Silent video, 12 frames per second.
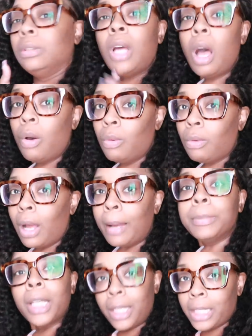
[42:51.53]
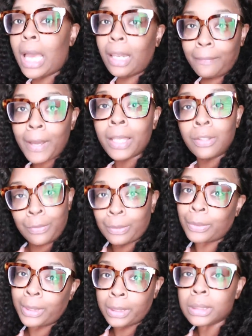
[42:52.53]
No, I'm taking y'all advice for
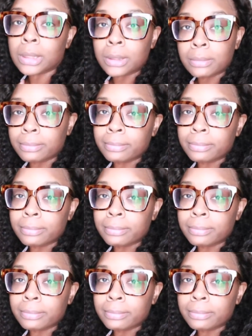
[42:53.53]
once.